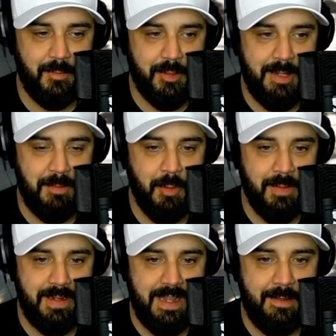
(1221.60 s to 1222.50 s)
keep going
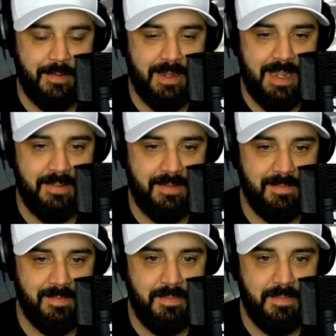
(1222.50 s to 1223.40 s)
left, I guess.
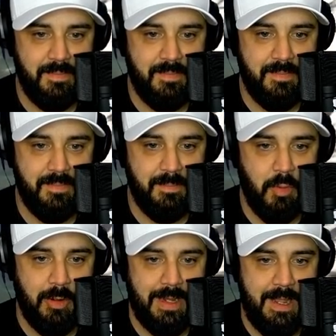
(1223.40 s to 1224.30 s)

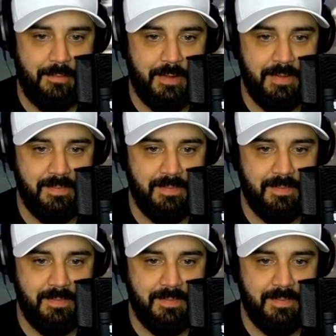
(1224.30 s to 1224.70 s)
More left.